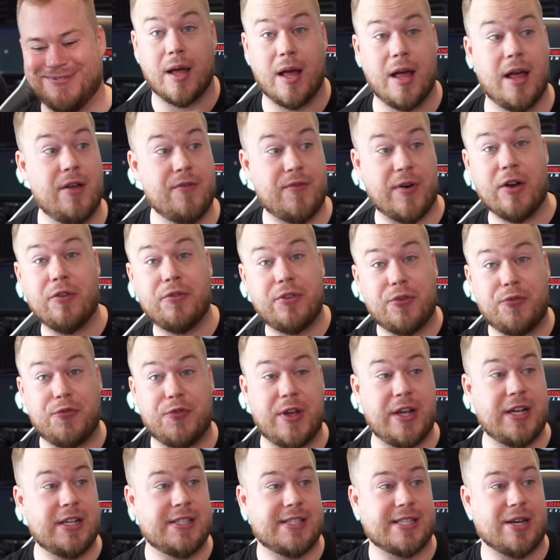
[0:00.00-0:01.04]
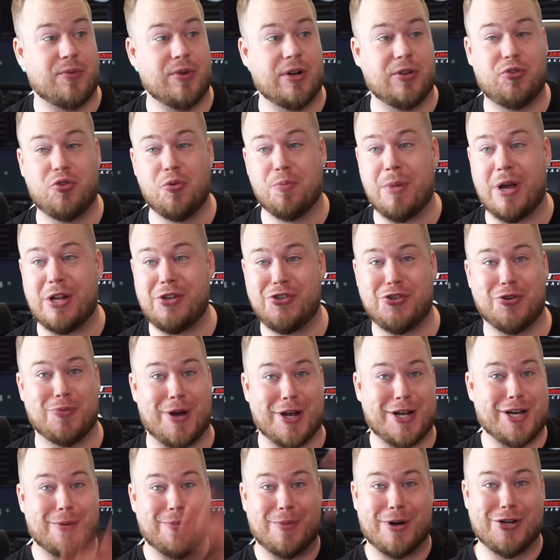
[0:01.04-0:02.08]
One of the things I wanted to mention,
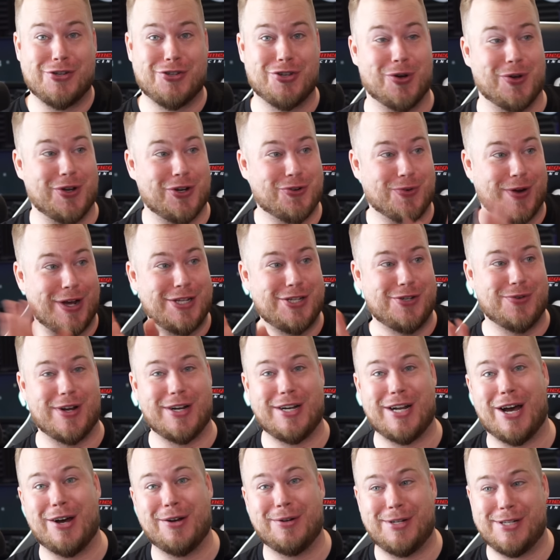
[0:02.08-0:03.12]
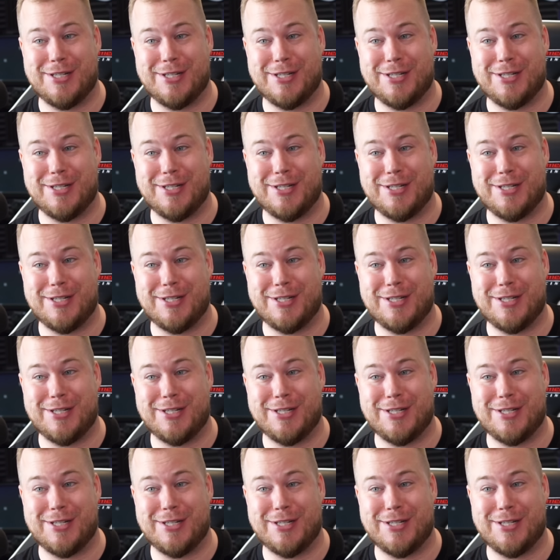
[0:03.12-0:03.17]
my camera is going crazy right now.